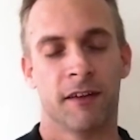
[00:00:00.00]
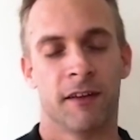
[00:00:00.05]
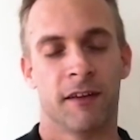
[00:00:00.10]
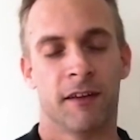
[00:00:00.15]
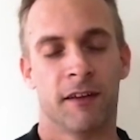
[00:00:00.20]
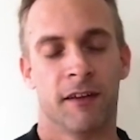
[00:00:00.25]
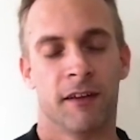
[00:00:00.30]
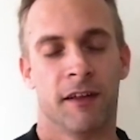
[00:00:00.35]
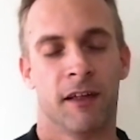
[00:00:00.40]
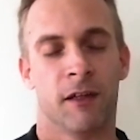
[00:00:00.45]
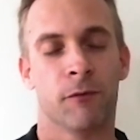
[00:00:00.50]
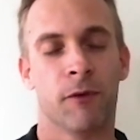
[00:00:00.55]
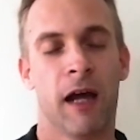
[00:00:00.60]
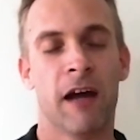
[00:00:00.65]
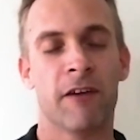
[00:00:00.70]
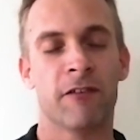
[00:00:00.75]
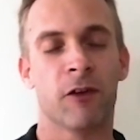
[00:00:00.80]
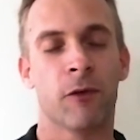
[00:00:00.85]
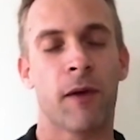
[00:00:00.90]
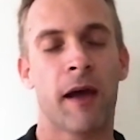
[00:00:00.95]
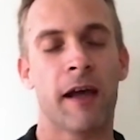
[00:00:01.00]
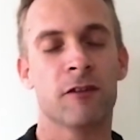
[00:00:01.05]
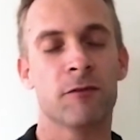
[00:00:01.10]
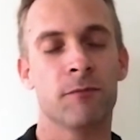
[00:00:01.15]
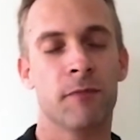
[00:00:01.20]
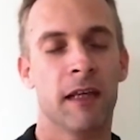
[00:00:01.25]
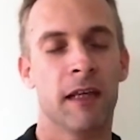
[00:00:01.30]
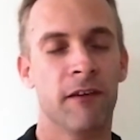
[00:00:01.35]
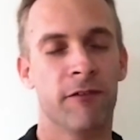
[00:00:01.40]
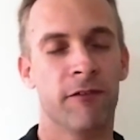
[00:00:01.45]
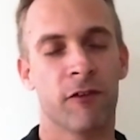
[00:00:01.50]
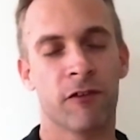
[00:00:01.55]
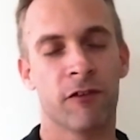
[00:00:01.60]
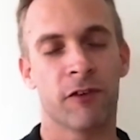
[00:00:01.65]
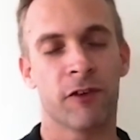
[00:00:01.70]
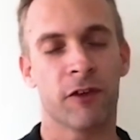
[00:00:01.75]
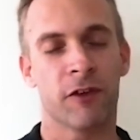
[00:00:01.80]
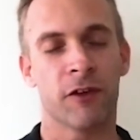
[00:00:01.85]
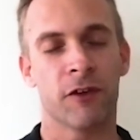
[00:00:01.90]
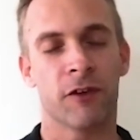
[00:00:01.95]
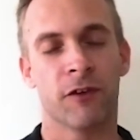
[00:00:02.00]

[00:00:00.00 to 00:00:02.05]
in whatever way is meaningful for you,